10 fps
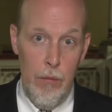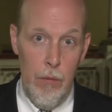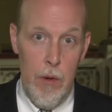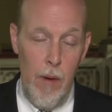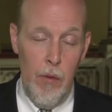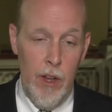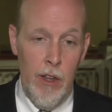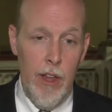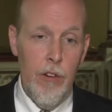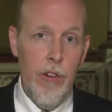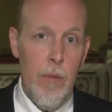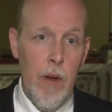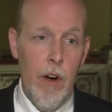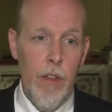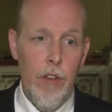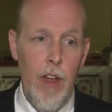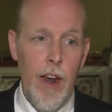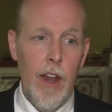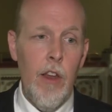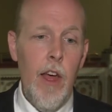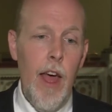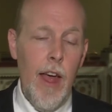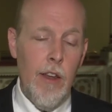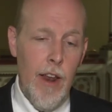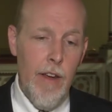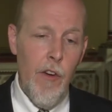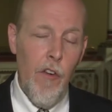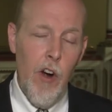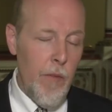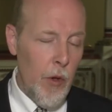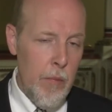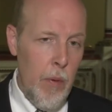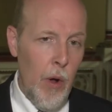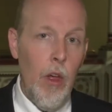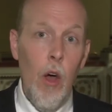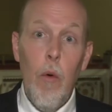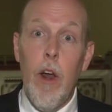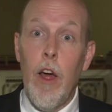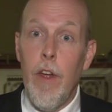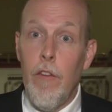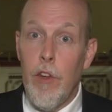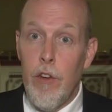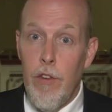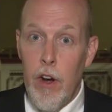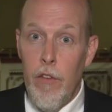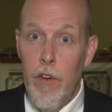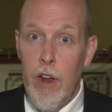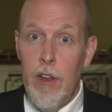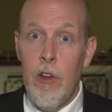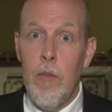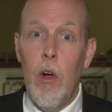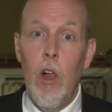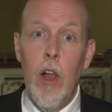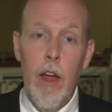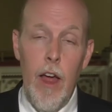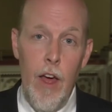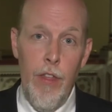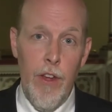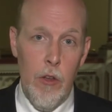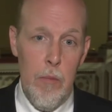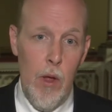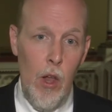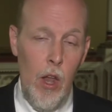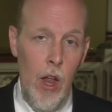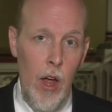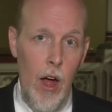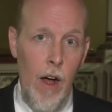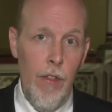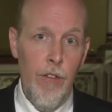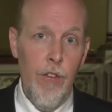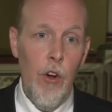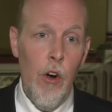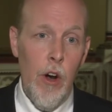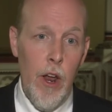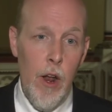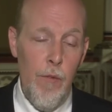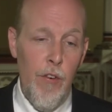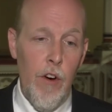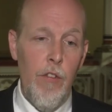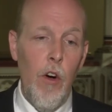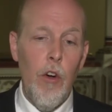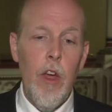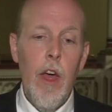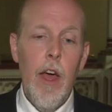Republican leadership here in the Senate, and today we were able to put what I thought was a very reasonable ethics bill on the floor and up for a vote.